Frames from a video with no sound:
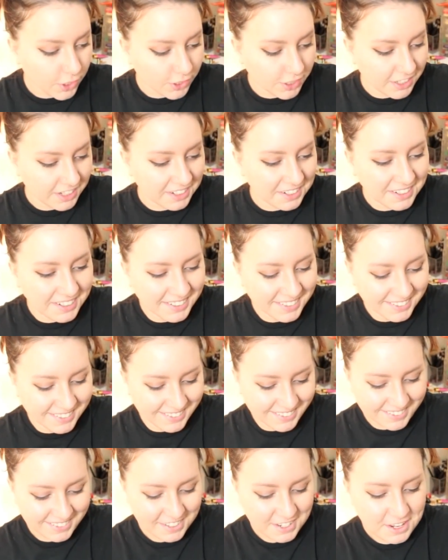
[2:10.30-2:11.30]
earlier.
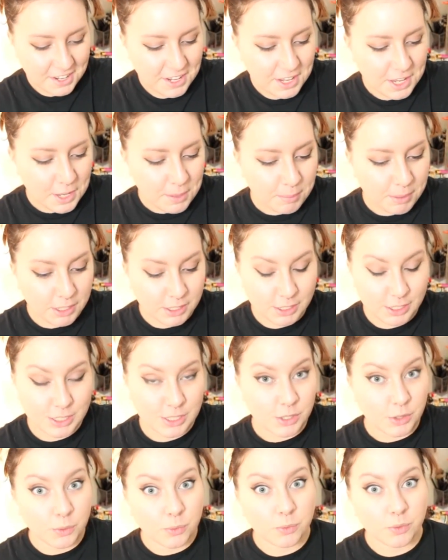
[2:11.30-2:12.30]
But it
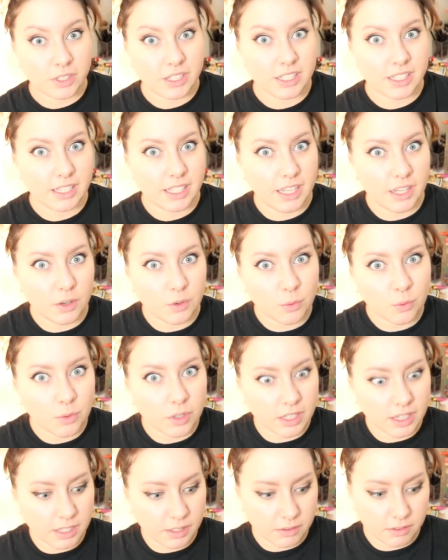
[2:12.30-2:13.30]
looks really,
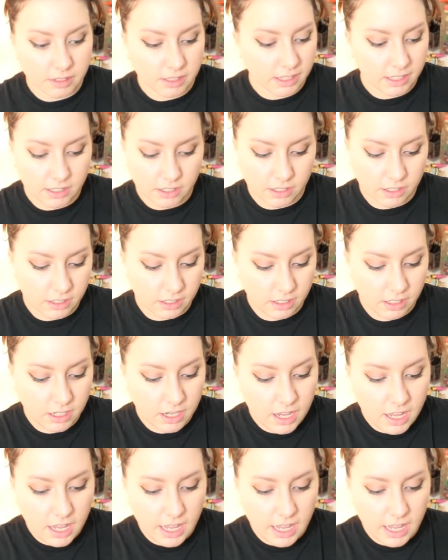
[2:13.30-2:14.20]
really, really good.